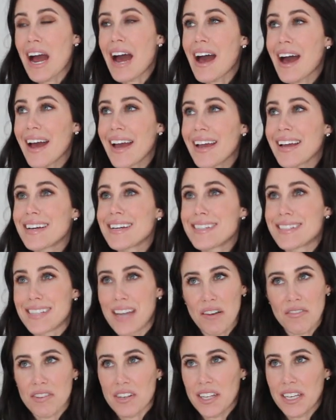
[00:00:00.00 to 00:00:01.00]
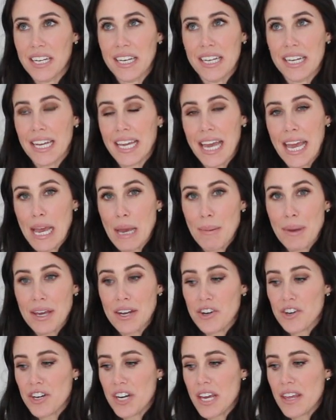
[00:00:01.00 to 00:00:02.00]
I definitely need a cami
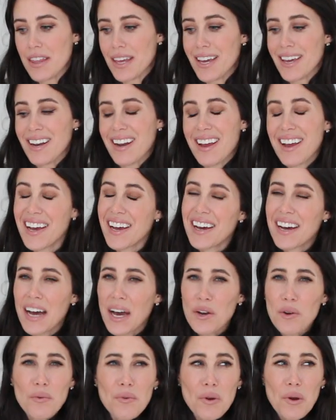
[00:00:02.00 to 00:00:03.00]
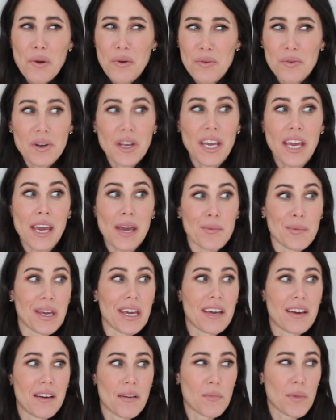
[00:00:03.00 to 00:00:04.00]
underneath it. I don't own a
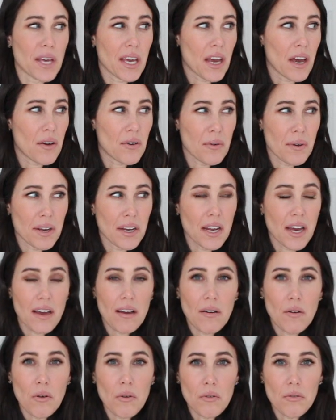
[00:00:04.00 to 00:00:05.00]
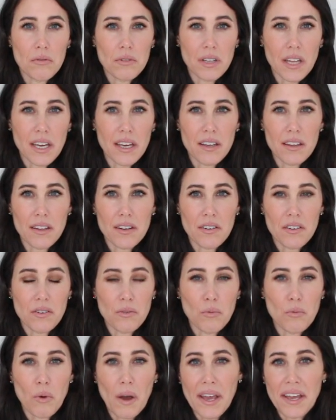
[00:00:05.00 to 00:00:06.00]
cami. I'm like, how do I not own like a
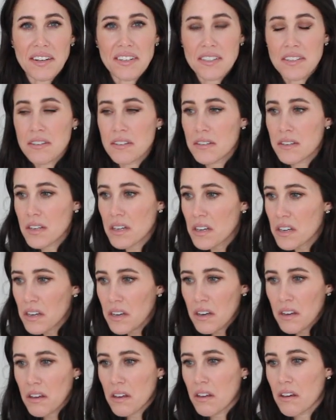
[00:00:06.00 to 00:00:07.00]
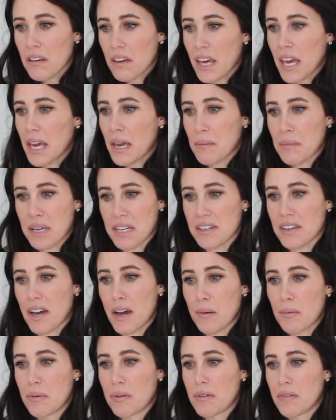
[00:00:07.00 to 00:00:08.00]
little white cami
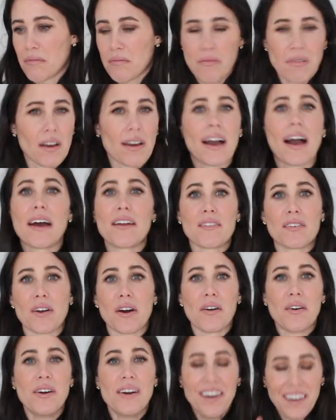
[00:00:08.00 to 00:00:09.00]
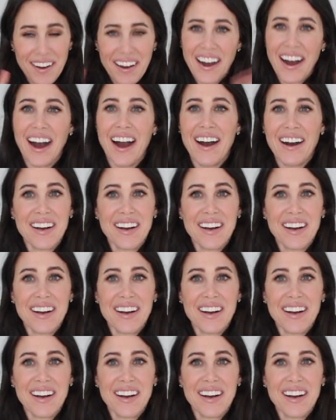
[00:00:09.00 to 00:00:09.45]
top? I don't know.